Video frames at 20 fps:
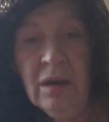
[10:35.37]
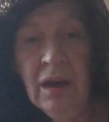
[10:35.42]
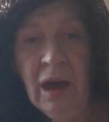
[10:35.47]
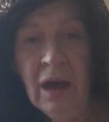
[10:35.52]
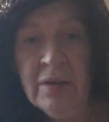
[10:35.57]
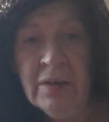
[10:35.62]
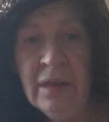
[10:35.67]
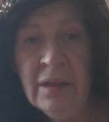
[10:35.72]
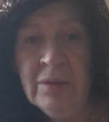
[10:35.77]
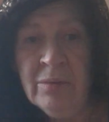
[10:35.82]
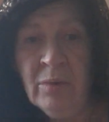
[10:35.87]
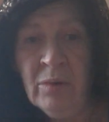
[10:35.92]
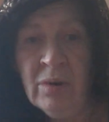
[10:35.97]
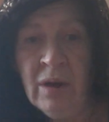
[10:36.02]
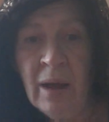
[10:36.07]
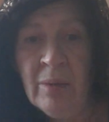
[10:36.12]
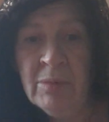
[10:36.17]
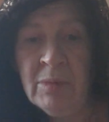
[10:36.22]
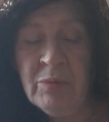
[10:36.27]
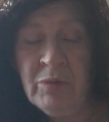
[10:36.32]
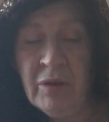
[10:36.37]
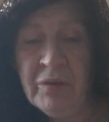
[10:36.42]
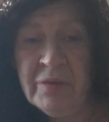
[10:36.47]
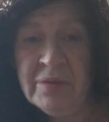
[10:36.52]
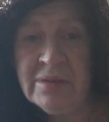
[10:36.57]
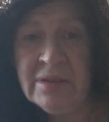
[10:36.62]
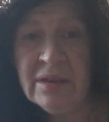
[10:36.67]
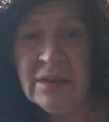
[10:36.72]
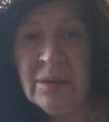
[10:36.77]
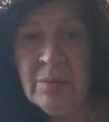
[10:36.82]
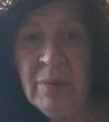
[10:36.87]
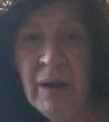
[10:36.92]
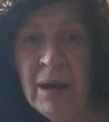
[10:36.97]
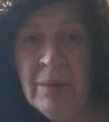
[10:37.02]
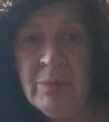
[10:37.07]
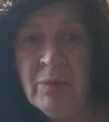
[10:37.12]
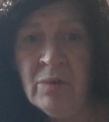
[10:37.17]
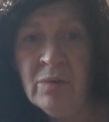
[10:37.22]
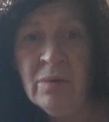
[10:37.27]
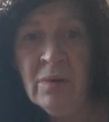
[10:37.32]
and then will come the prophecy in the
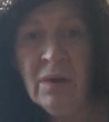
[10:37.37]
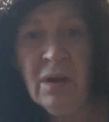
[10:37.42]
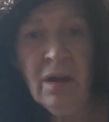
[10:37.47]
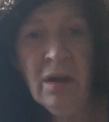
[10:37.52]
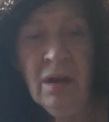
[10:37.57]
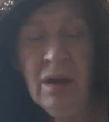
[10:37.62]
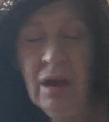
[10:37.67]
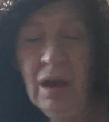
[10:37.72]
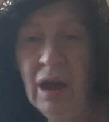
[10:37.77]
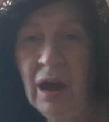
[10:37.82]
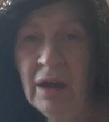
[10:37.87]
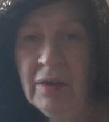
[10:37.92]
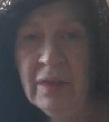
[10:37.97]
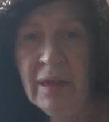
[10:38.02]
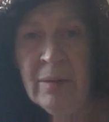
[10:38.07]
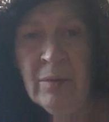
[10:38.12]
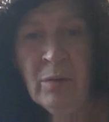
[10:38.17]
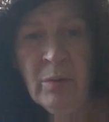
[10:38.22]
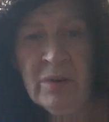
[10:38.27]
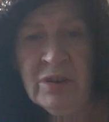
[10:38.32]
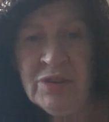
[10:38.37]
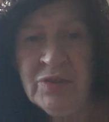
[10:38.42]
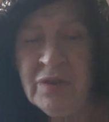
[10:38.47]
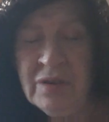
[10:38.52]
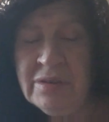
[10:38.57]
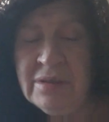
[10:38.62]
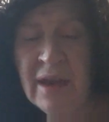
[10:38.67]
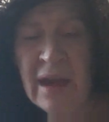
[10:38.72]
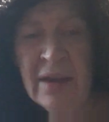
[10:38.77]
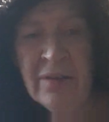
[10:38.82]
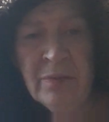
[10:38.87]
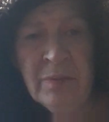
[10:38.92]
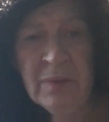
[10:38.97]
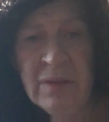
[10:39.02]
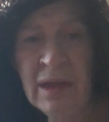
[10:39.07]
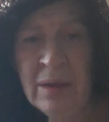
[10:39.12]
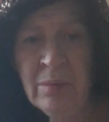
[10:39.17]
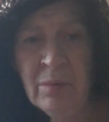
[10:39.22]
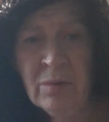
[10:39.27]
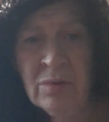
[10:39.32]
Bible, and they will wish for death,
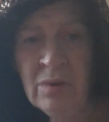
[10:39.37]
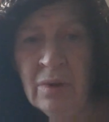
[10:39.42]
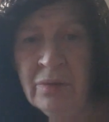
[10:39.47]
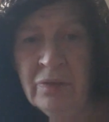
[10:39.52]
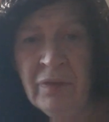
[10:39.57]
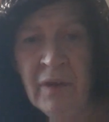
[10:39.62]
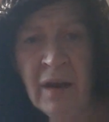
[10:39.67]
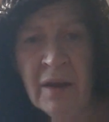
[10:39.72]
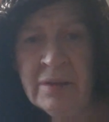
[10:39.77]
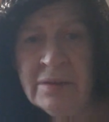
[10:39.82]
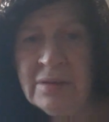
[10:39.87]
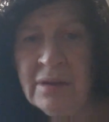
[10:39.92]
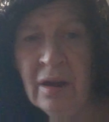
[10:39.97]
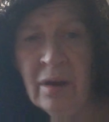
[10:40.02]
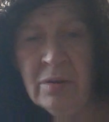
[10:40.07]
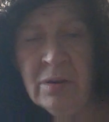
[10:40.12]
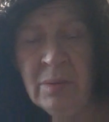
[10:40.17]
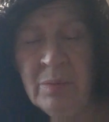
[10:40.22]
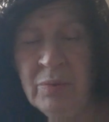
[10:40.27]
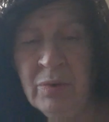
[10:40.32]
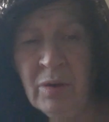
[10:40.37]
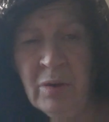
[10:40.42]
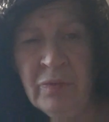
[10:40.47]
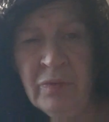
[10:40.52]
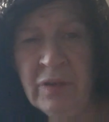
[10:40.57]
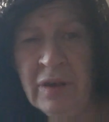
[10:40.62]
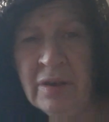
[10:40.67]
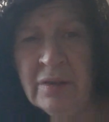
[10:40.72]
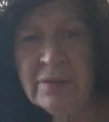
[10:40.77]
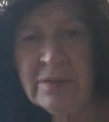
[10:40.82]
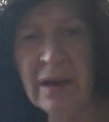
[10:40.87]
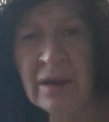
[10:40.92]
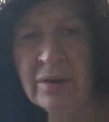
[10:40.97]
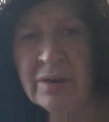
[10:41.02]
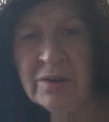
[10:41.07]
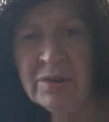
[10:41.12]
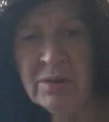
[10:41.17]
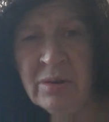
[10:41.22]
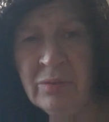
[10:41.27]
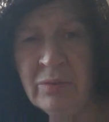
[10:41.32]
but they will not find it. Oh, you poor things, how
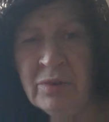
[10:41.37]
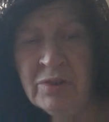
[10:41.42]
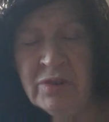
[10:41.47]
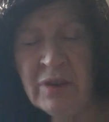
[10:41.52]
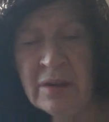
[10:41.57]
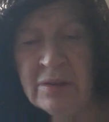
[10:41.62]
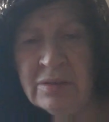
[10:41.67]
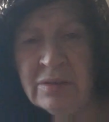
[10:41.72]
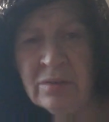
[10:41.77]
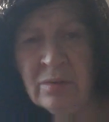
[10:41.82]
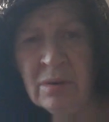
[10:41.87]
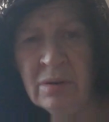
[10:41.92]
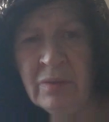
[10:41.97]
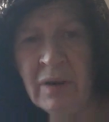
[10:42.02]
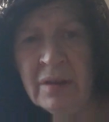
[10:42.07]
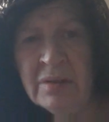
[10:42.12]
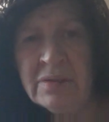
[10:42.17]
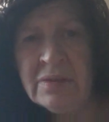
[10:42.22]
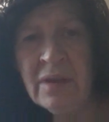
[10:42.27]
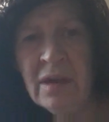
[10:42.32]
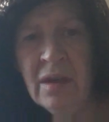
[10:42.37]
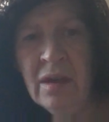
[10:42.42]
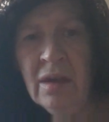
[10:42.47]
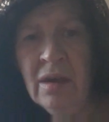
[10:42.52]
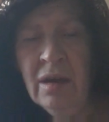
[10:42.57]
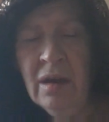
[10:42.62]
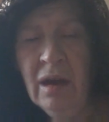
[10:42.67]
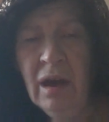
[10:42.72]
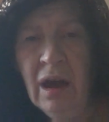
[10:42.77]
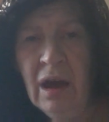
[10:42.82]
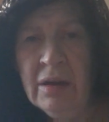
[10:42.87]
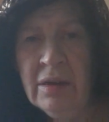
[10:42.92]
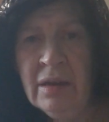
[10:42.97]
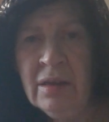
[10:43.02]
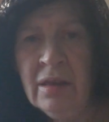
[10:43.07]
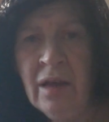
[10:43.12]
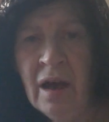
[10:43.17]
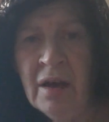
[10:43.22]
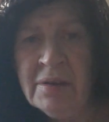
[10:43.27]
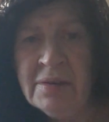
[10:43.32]
could you have rejected all of us? And
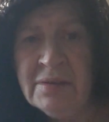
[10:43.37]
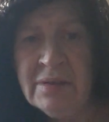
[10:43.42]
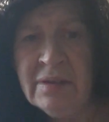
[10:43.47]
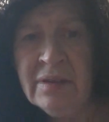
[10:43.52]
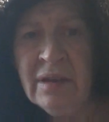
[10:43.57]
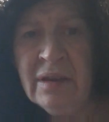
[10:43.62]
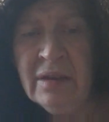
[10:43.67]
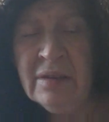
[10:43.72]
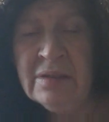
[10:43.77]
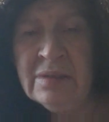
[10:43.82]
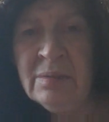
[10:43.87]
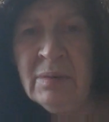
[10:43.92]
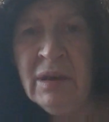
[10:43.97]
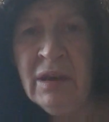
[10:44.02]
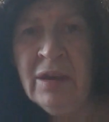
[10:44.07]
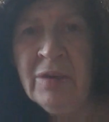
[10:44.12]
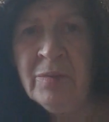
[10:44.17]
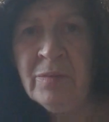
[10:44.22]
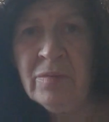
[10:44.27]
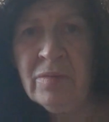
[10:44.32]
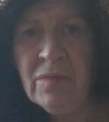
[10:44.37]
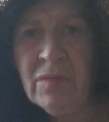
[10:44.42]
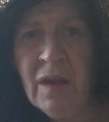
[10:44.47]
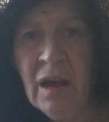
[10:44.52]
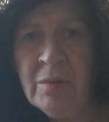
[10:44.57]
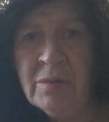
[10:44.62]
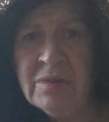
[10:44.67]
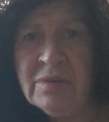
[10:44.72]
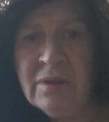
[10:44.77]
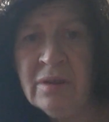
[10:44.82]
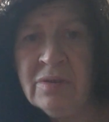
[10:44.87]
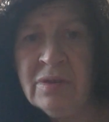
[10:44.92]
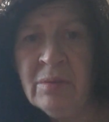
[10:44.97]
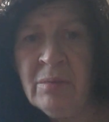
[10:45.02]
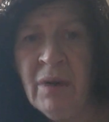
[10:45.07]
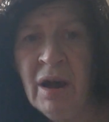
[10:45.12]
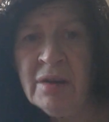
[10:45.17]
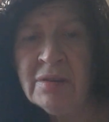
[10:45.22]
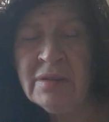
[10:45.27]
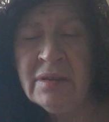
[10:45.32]
then last is me. I'm Steve the
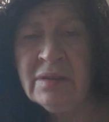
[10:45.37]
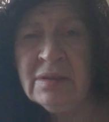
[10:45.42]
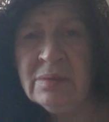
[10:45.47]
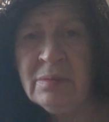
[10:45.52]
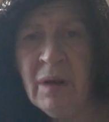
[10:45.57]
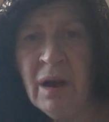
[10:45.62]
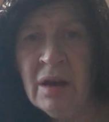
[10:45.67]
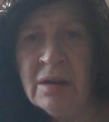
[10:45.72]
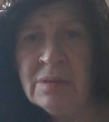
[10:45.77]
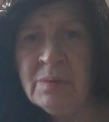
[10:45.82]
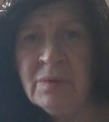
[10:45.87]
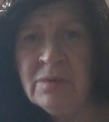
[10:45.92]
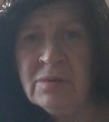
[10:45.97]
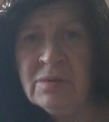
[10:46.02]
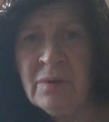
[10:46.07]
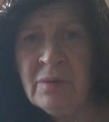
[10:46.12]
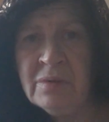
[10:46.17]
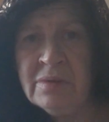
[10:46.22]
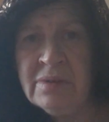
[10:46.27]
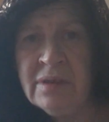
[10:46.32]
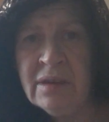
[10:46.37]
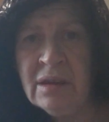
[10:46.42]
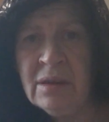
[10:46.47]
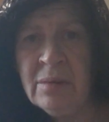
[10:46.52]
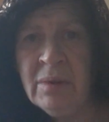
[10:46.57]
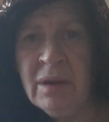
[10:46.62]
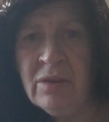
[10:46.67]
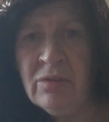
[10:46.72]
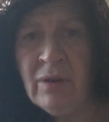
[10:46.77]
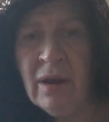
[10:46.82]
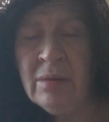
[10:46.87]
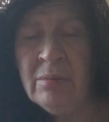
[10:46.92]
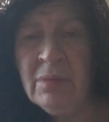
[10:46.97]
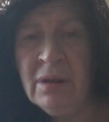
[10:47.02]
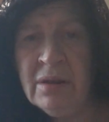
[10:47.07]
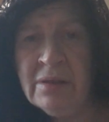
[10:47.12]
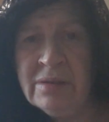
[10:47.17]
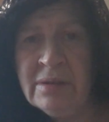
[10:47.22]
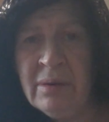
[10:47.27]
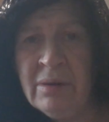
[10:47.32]
Mahdi's. My husband's obviously going to be a great
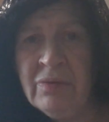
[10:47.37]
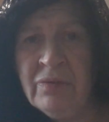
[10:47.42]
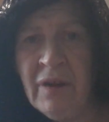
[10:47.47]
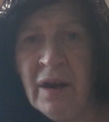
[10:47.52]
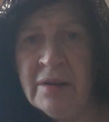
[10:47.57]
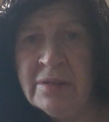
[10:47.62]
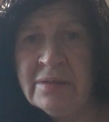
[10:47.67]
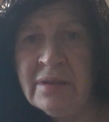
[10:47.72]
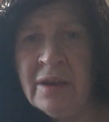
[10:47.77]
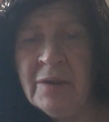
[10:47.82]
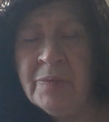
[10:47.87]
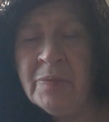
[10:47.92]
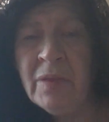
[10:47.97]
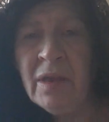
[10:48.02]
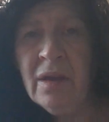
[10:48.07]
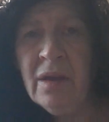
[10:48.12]
military fighter.